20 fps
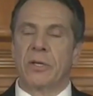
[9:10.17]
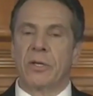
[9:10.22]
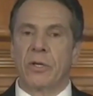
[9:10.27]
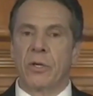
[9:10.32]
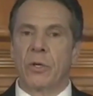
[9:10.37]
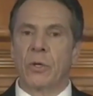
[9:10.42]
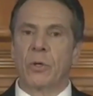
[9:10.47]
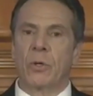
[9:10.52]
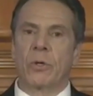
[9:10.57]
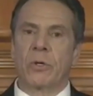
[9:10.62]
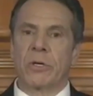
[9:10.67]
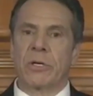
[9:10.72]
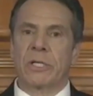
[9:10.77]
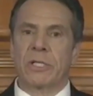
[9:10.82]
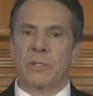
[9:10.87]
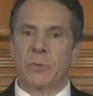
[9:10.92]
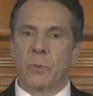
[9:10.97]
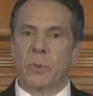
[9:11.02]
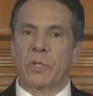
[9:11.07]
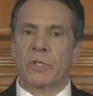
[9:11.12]

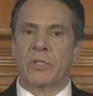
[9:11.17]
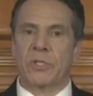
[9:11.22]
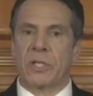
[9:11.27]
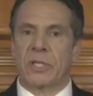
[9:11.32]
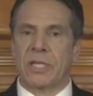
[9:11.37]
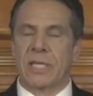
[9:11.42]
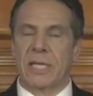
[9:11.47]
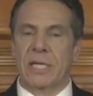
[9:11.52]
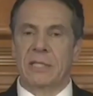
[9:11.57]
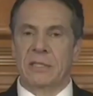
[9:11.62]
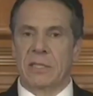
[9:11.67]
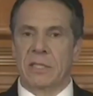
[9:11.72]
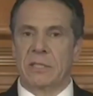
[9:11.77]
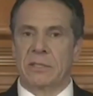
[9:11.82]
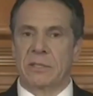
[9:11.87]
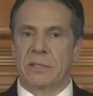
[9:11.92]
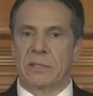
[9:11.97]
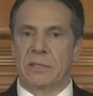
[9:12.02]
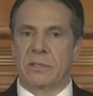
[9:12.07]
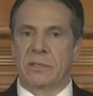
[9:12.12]
cure is worse than the
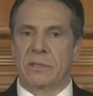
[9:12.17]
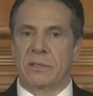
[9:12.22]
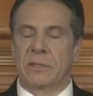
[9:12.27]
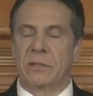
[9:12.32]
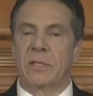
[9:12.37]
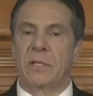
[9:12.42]
illness.